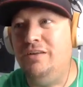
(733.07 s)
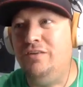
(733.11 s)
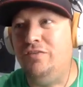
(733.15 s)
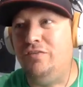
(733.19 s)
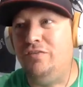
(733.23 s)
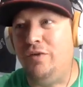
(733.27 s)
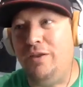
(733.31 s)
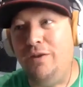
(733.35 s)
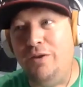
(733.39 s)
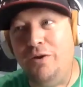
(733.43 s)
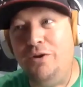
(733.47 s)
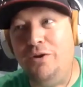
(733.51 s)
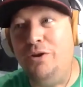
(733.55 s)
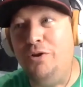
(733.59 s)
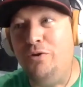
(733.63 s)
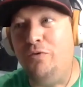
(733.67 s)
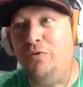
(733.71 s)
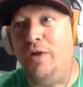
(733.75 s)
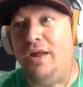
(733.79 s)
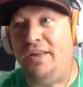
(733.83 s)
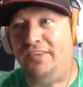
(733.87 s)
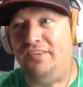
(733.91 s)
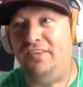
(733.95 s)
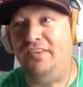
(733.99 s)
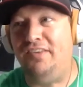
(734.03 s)
So I know you're
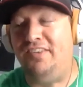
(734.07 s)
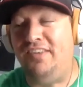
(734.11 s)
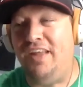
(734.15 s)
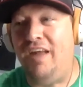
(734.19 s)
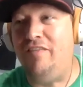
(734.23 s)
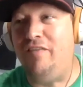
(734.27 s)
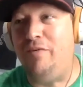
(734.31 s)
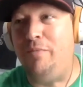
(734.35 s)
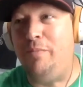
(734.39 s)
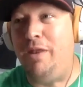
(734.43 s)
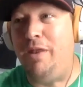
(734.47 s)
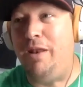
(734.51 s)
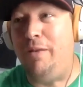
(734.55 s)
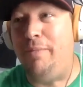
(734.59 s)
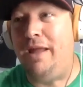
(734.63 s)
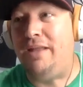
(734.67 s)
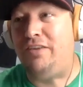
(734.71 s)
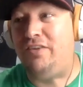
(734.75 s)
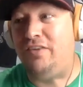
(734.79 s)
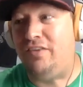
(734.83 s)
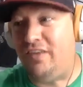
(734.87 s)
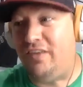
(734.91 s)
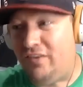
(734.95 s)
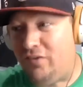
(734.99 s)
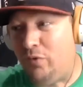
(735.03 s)
wrestling seven minute
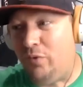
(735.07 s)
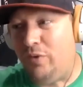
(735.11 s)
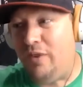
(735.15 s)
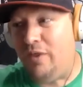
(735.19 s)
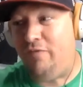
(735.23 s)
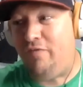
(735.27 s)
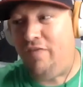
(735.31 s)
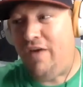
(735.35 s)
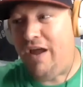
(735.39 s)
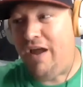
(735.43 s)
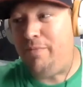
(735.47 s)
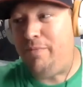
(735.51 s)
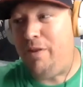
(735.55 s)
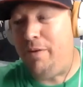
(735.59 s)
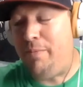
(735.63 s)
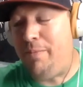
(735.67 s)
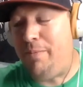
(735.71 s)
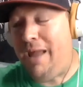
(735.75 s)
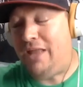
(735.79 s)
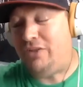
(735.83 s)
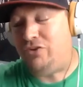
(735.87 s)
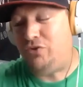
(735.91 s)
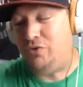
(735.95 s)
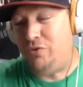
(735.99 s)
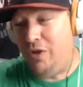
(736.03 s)
matches. It's only a five minute
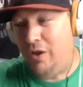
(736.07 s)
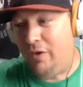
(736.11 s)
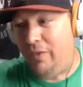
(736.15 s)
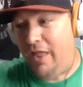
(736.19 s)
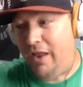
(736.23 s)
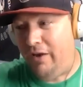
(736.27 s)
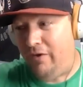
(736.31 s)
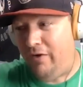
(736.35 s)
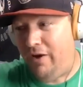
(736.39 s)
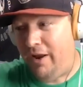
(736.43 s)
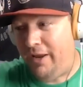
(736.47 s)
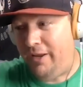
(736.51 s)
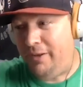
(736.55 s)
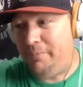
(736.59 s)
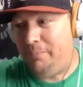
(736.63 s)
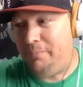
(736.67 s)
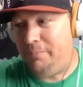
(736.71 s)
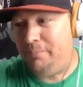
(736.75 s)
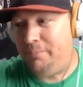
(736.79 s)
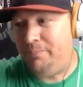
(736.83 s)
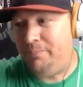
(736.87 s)
match. You know that, right?